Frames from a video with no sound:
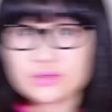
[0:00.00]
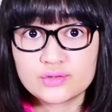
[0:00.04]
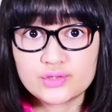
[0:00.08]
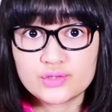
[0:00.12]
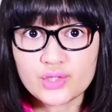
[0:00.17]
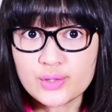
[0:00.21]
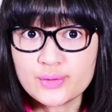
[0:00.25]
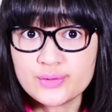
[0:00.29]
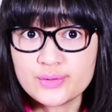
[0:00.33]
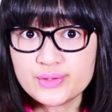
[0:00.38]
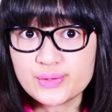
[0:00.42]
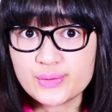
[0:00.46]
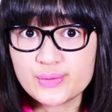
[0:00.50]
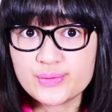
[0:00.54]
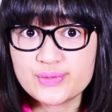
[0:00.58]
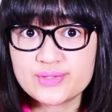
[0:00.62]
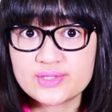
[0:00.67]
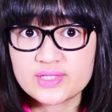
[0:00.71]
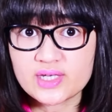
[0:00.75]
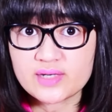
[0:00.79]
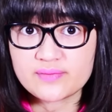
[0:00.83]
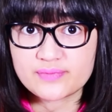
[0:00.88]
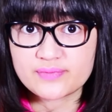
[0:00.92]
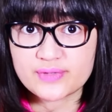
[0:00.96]
Don't do
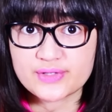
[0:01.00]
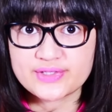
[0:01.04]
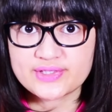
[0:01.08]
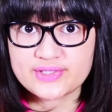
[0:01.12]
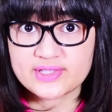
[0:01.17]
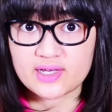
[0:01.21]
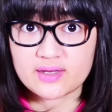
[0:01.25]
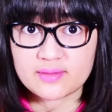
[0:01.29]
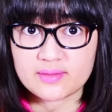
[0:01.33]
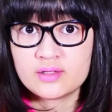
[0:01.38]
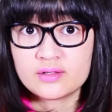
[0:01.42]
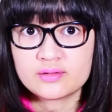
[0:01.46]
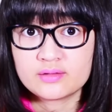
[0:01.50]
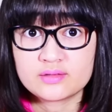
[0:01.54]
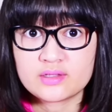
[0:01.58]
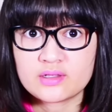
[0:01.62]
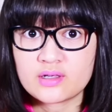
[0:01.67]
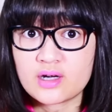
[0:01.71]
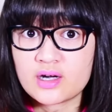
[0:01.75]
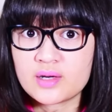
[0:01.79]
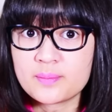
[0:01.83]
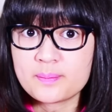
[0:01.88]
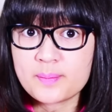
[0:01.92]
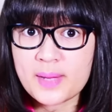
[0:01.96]
sub for sub. There
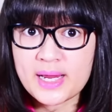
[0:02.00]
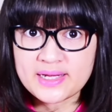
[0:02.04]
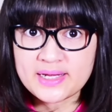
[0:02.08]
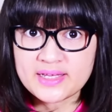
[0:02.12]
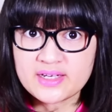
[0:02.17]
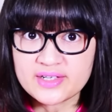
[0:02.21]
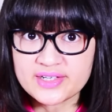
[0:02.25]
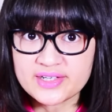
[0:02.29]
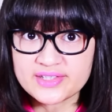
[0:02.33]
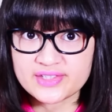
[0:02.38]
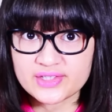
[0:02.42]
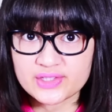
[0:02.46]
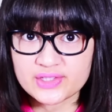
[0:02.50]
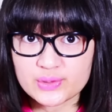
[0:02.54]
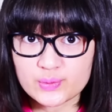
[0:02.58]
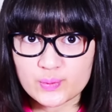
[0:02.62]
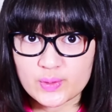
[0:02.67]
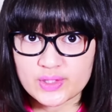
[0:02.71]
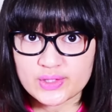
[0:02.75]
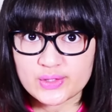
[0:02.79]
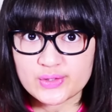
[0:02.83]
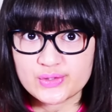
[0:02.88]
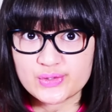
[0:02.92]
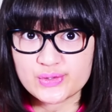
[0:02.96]
are many reasons
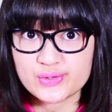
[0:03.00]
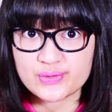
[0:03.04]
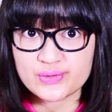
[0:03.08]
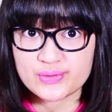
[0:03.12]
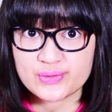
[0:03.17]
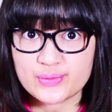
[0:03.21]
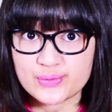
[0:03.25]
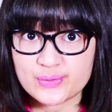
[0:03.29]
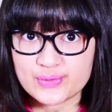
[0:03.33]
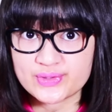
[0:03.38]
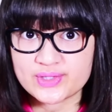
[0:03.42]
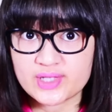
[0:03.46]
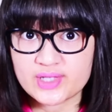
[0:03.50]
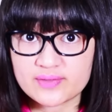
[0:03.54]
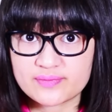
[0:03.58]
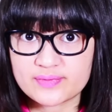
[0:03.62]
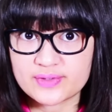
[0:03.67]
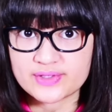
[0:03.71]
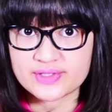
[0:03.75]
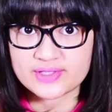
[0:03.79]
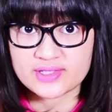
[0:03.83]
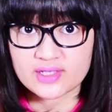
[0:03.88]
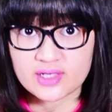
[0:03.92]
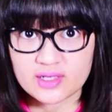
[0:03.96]
why you shouldn't do sub
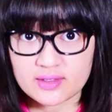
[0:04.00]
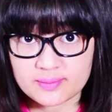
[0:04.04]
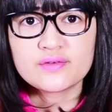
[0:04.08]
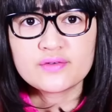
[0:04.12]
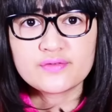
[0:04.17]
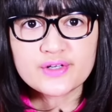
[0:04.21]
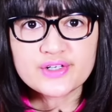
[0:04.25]
for sub.